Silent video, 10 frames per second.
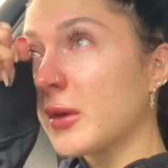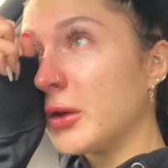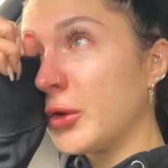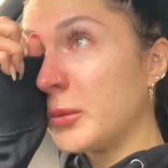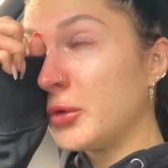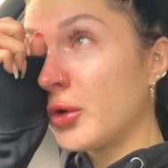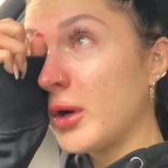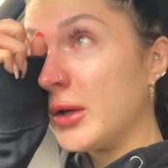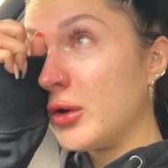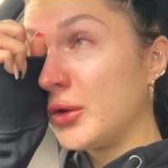So I'm
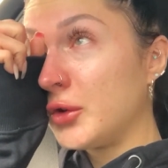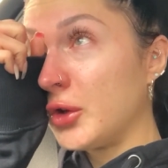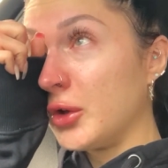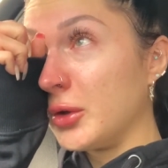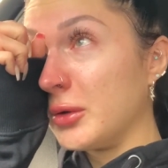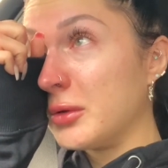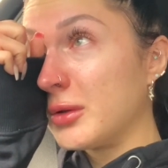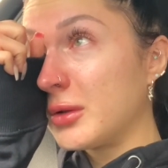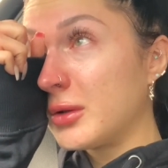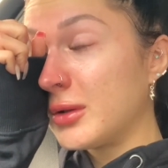trying not to.
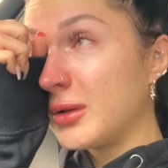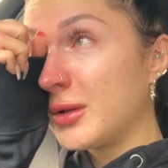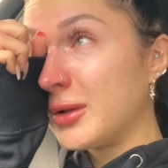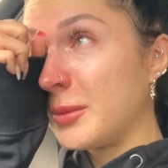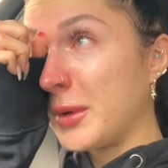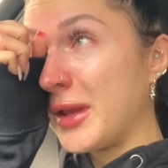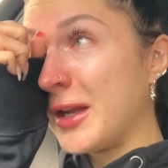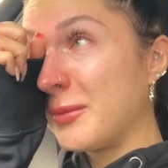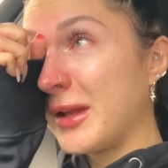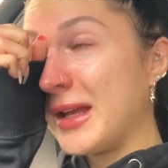But then
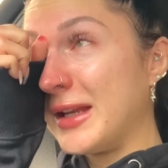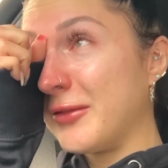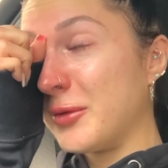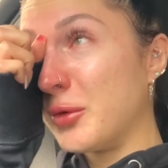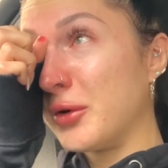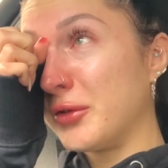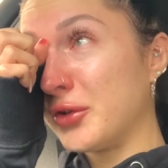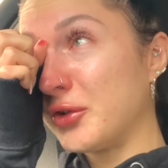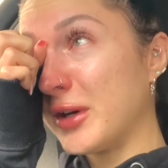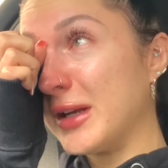I'm getting even more
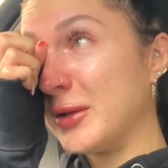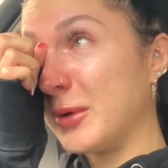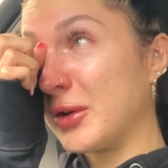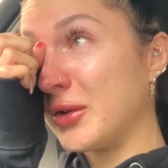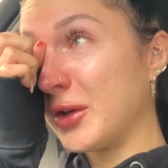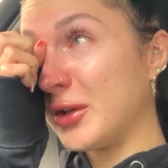frustrated because I